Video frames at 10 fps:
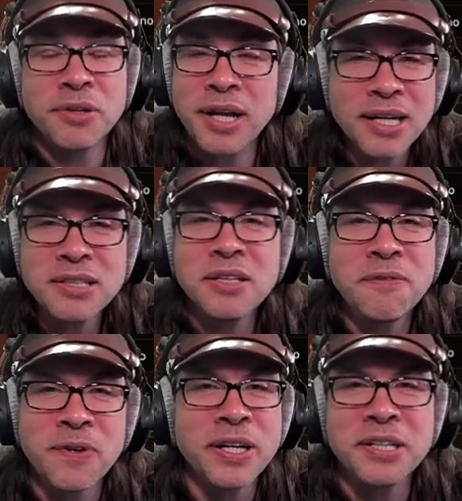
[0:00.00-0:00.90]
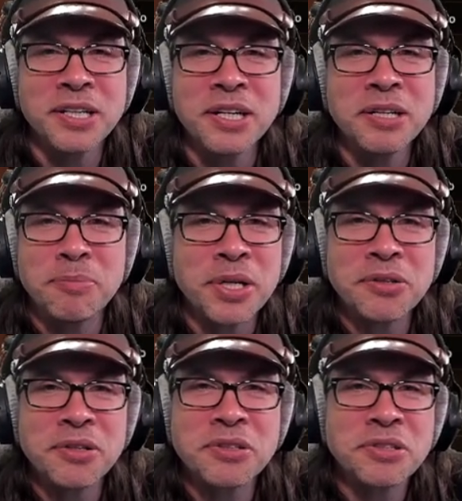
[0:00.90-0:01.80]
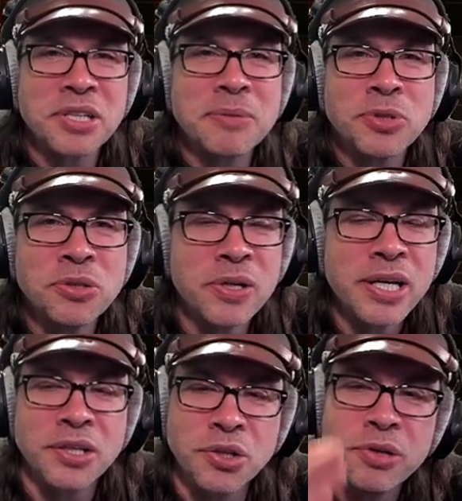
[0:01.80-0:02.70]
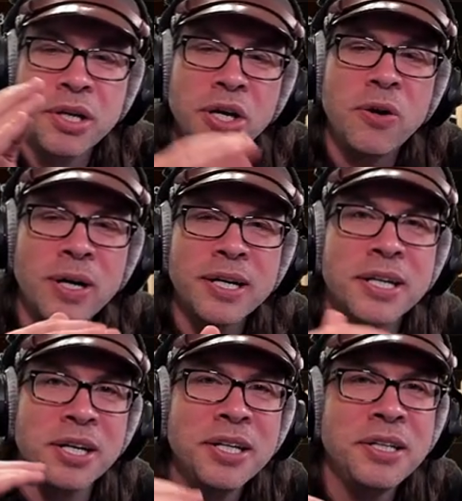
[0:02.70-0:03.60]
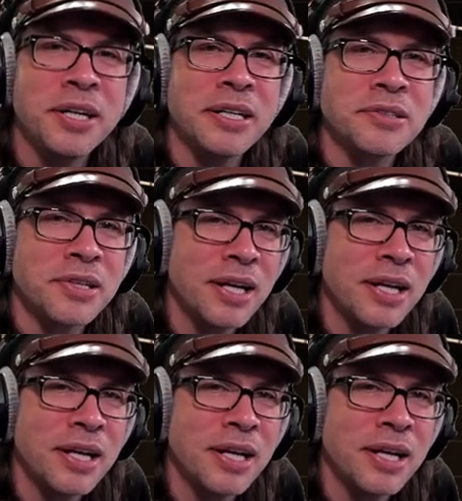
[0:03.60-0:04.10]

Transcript: not going to find a gun better than the Type 2A. You can go on a gun hunt, and